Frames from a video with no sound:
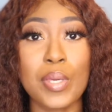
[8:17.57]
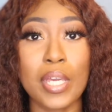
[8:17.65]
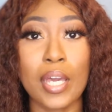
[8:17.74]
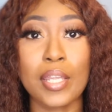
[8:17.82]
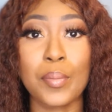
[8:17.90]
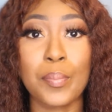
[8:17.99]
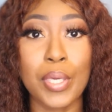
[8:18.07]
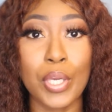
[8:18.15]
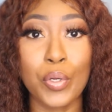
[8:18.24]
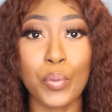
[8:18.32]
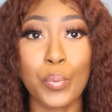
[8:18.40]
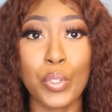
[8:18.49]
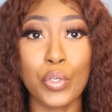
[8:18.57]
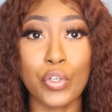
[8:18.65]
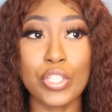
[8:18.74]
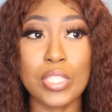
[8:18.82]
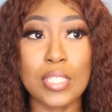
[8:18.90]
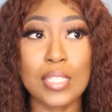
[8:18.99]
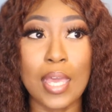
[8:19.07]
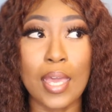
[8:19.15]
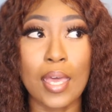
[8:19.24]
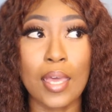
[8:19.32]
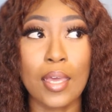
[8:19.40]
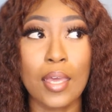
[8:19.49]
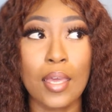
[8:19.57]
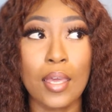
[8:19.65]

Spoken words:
kind of paired with nurses that